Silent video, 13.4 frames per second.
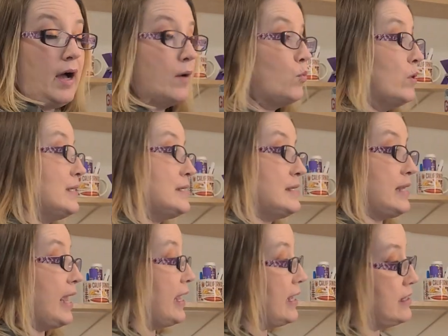I want to
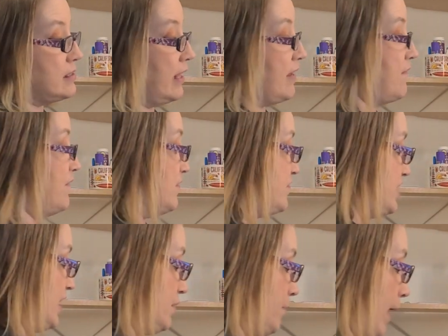say it's like
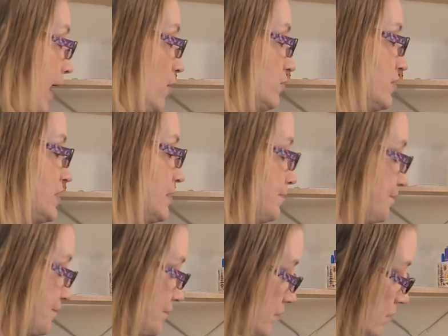15 pounds.